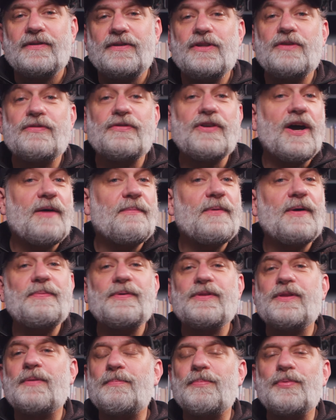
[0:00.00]
You've come up
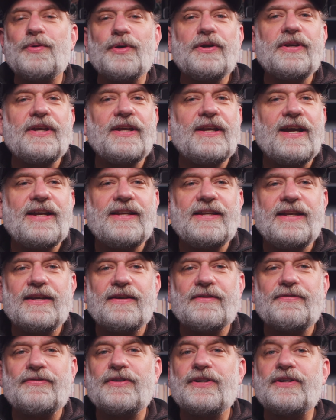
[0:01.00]
with a brilliant
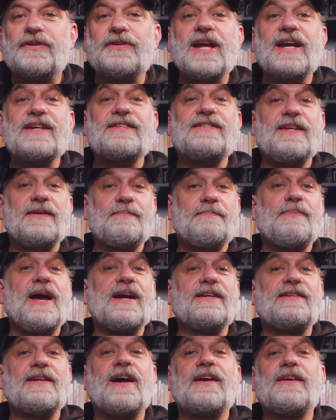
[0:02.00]
idea for your next
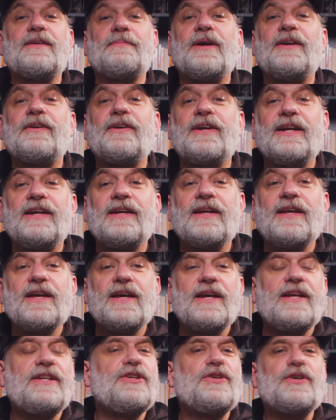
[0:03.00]
impact documentary,
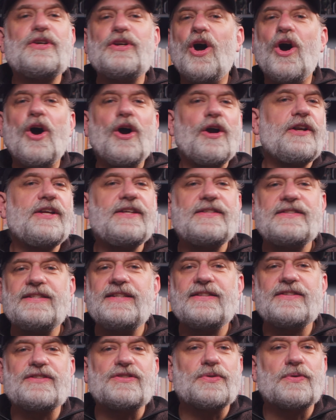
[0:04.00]
and you can already
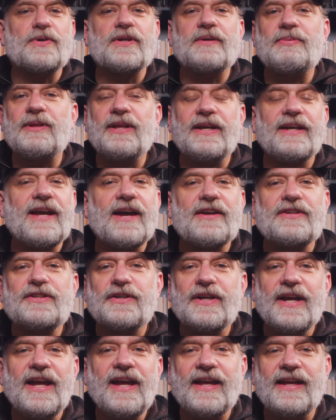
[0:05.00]
see the story playing out in
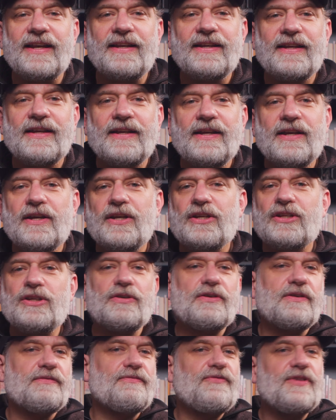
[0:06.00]
your head.
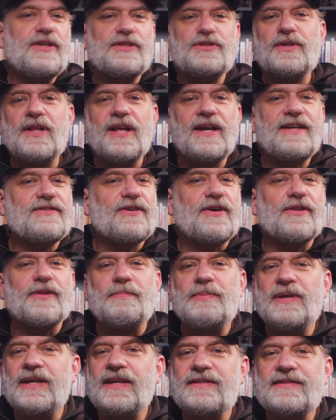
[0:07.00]
You can visualize all the
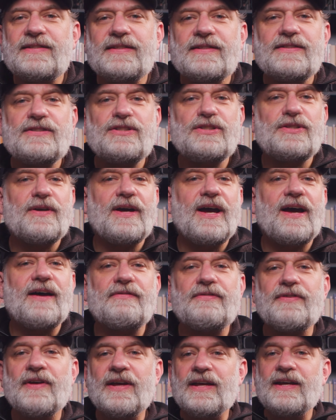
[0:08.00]
pieces, you
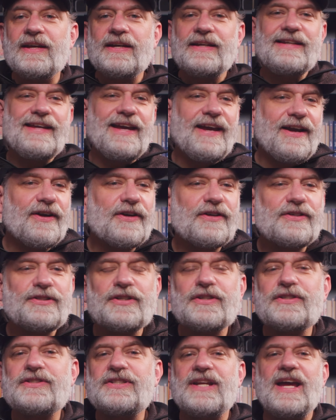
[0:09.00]
have
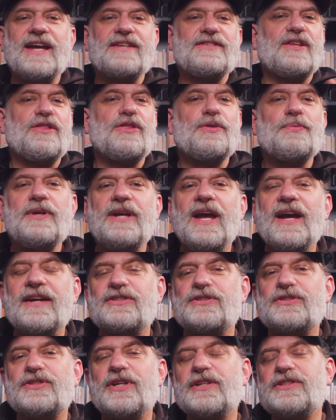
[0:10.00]
characters, it has a
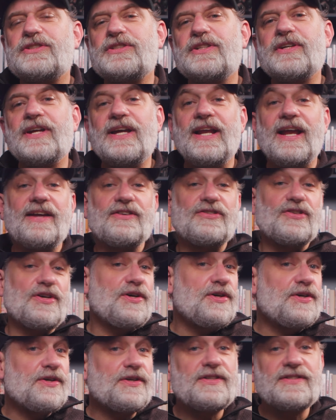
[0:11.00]
3-act structure, it has
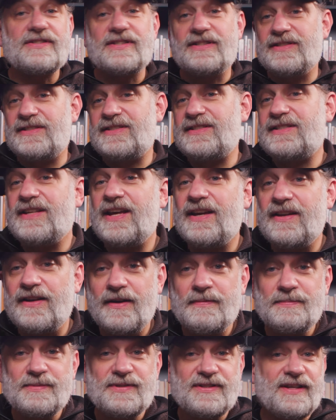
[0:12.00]
hooks and
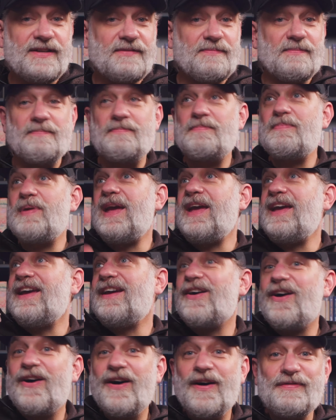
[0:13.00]
setups and
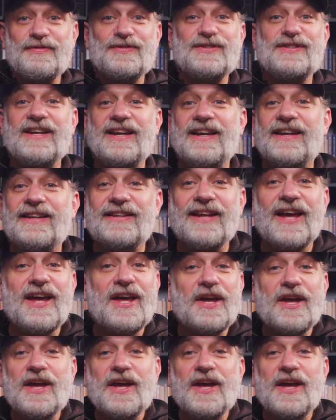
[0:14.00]
payoffs, and